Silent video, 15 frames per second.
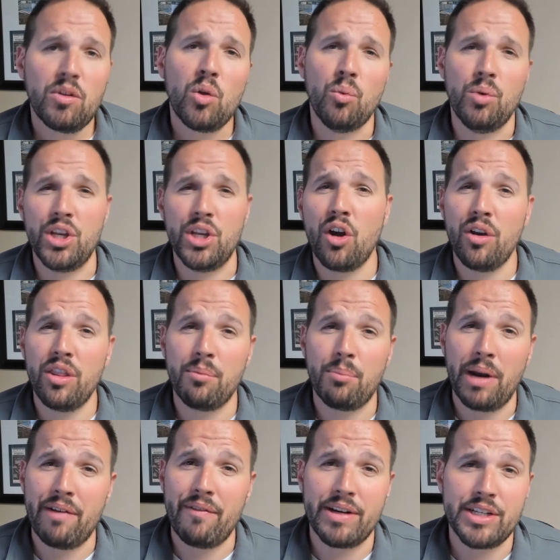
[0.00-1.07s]
When you go to the
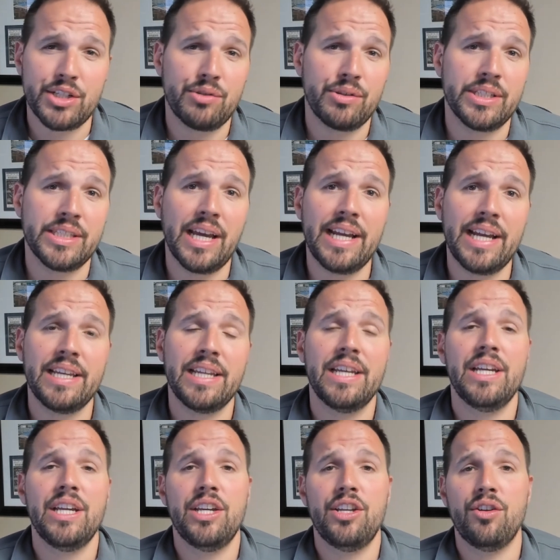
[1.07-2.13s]
brand registry site,
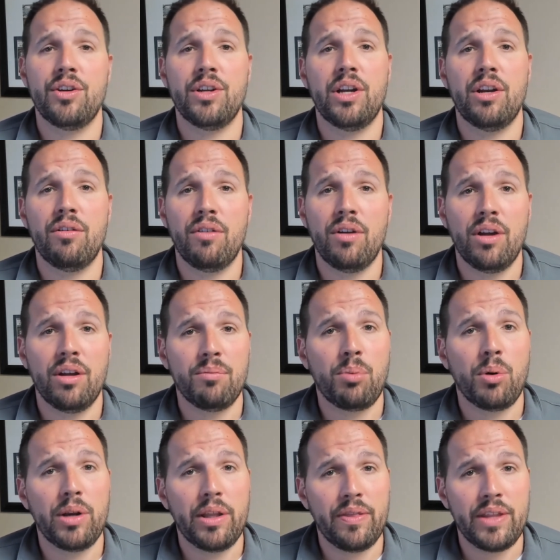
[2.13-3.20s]
you're going to
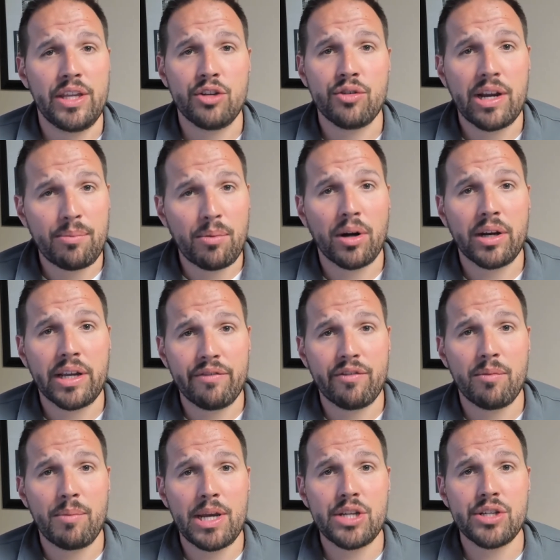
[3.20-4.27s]
put in the trademark
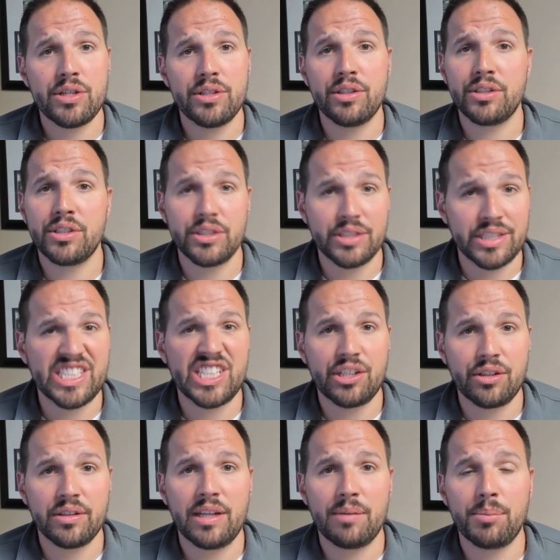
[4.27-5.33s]
information, such as the
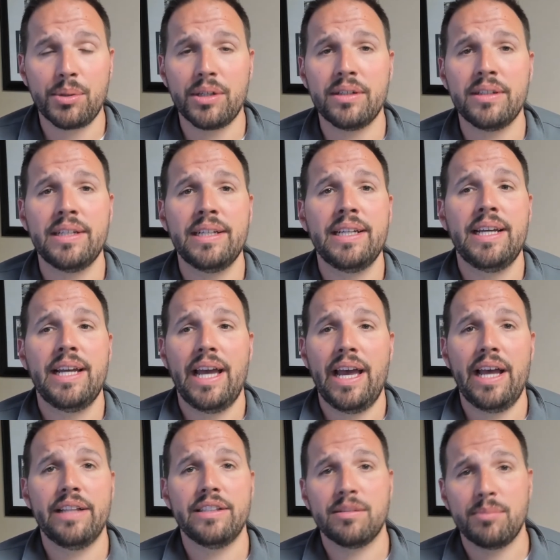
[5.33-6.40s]
serial number
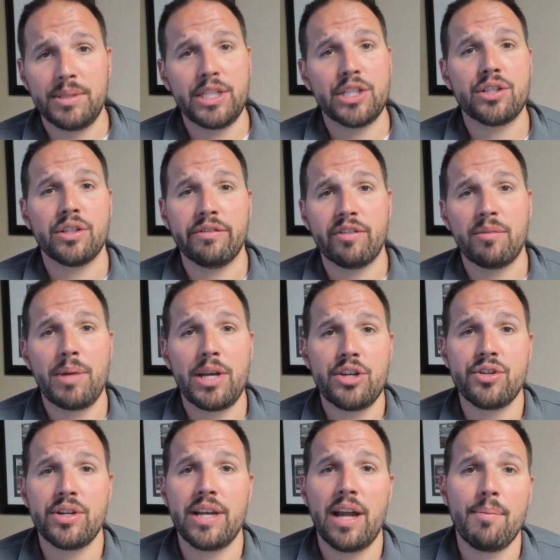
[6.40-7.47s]
and some additional
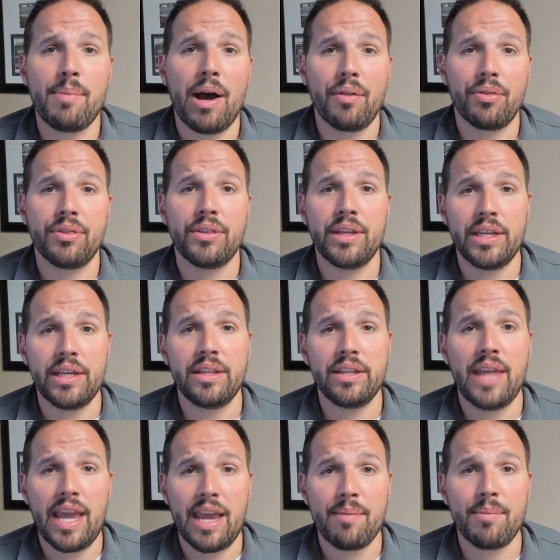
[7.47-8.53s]
information about the
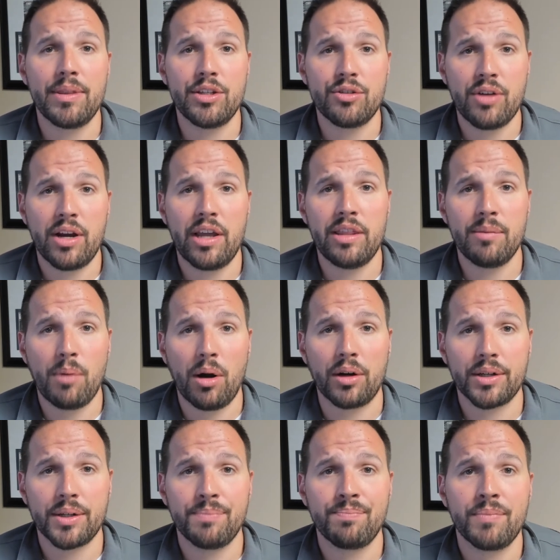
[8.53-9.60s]
name and the
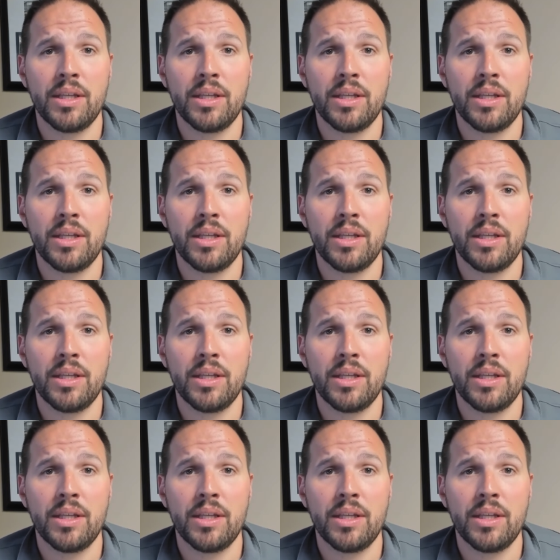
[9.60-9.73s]
mark.